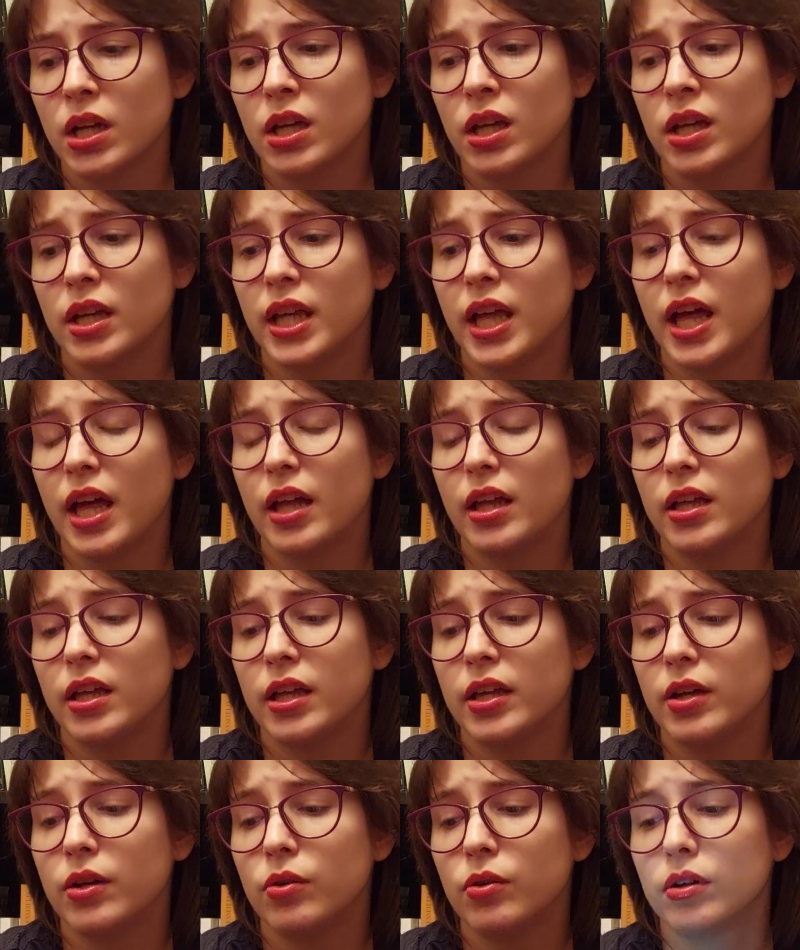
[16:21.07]
he,
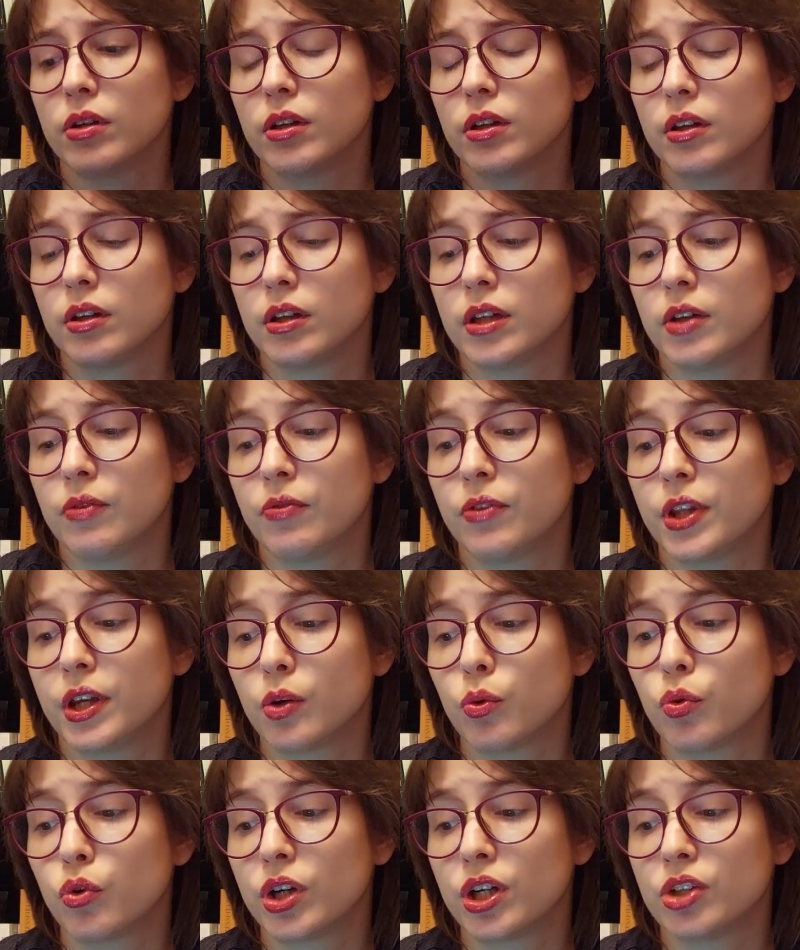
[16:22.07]
he, if
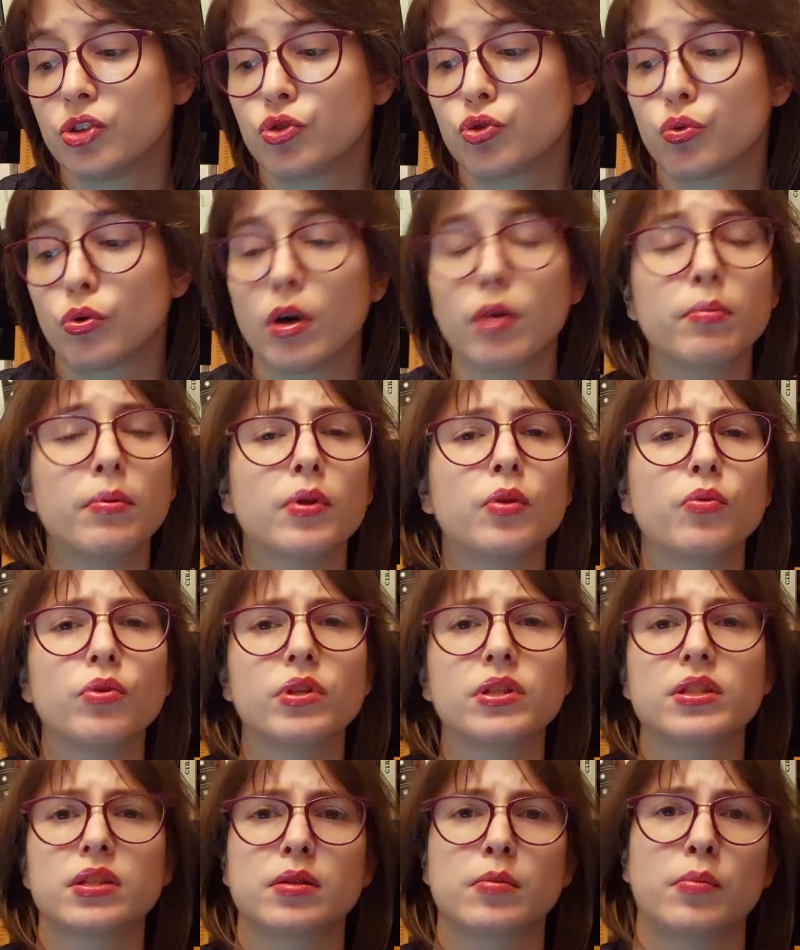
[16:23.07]
they were in trouble
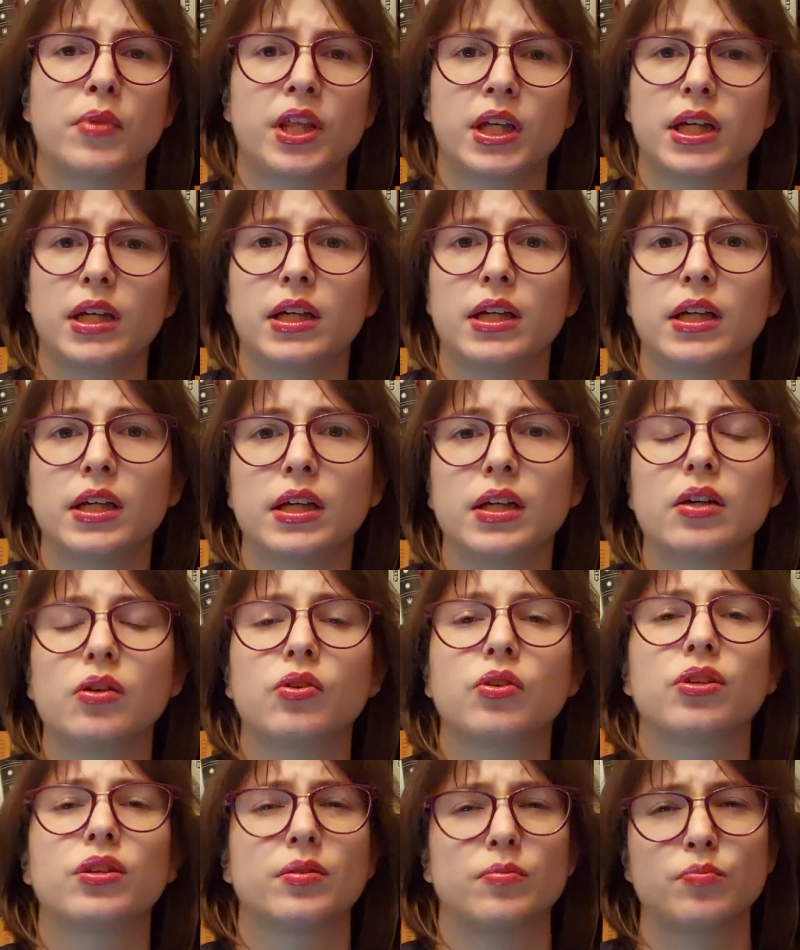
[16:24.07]
with something
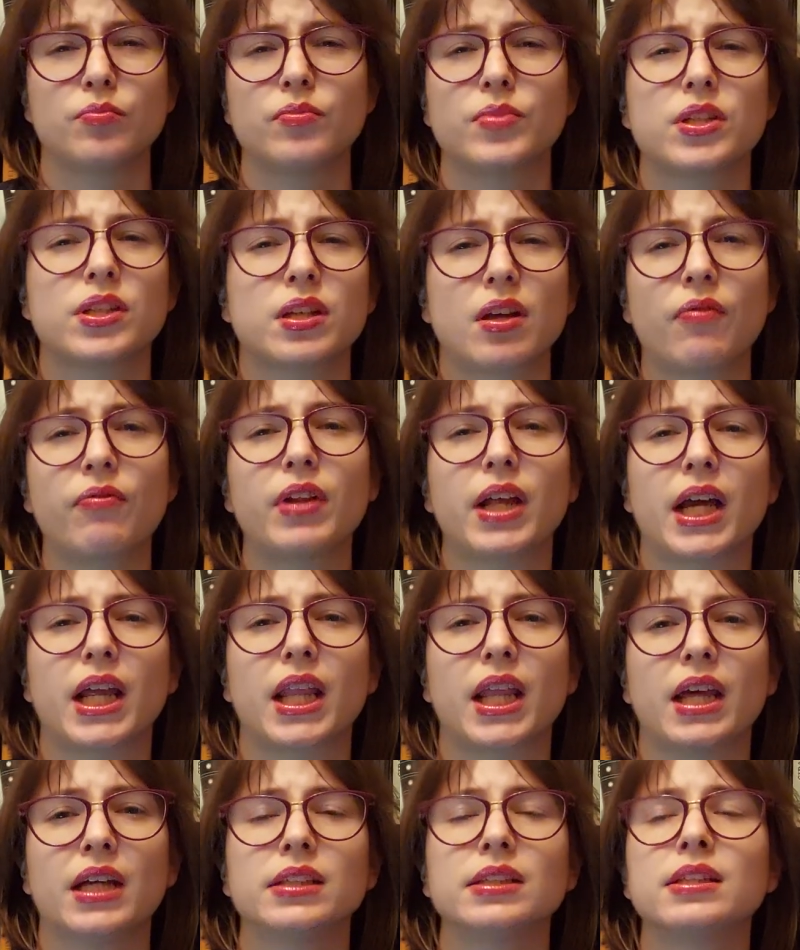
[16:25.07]
or stuff like
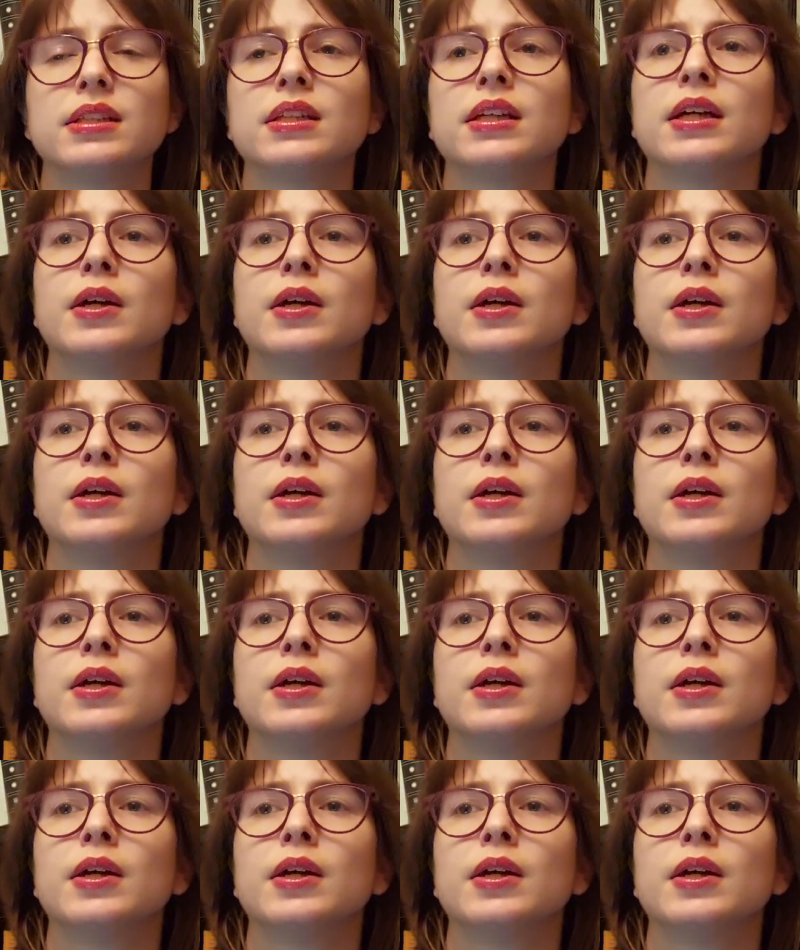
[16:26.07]
that.